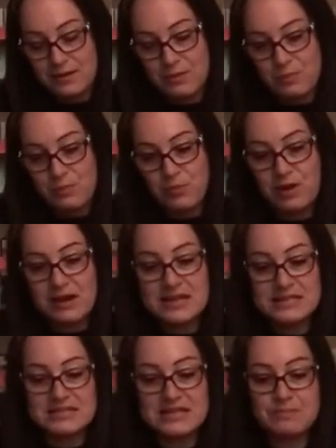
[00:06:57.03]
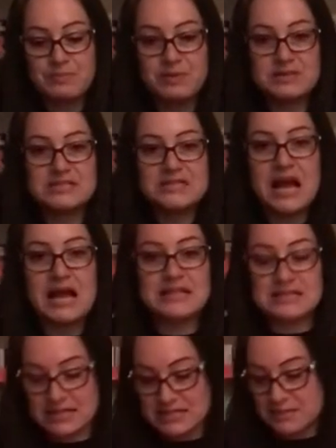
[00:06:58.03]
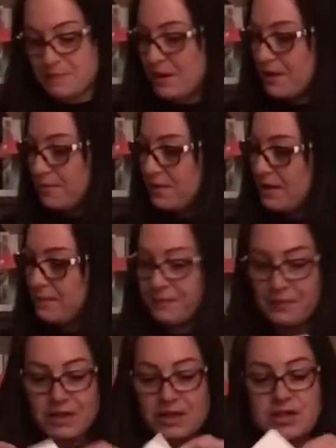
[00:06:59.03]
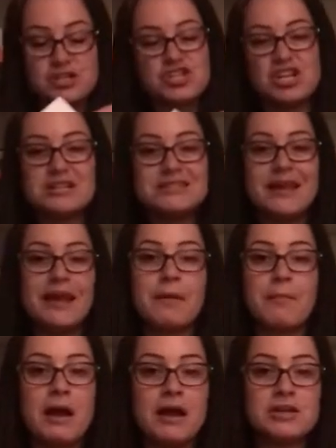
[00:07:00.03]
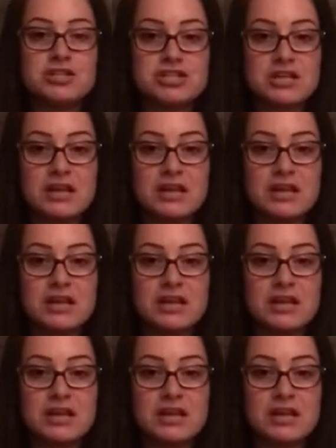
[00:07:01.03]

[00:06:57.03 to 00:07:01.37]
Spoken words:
Pretty simple science experiment. Shouldn't take much.